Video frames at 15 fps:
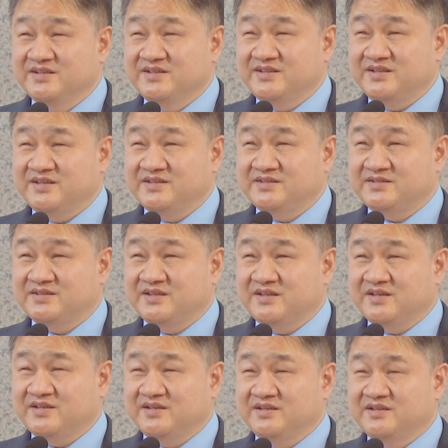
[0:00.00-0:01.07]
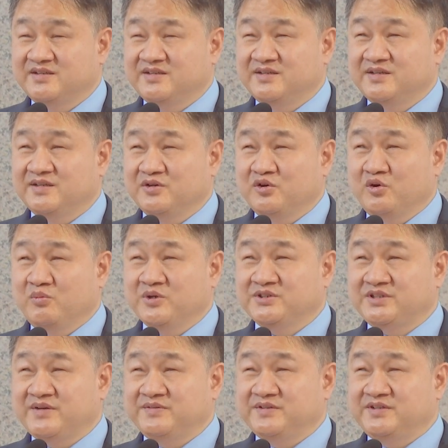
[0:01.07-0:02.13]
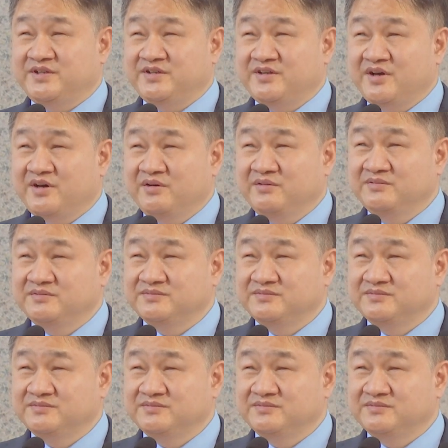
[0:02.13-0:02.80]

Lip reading: he's almost 17 now.